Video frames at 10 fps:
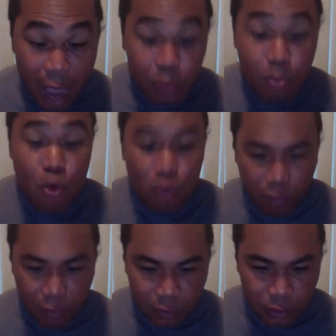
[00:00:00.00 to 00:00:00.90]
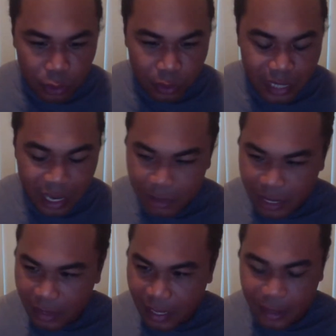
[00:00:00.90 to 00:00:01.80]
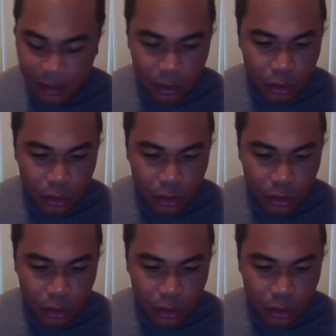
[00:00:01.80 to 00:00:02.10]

move during times like that.